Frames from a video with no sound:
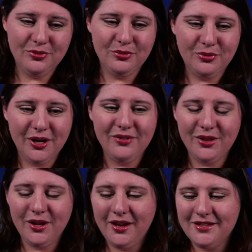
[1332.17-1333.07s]
whatever the
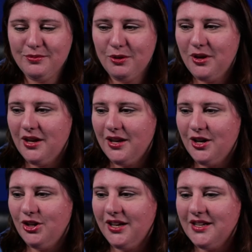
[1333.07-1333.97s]
case may be.
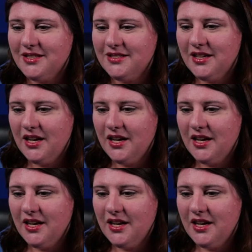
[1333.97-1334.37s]
Like, it's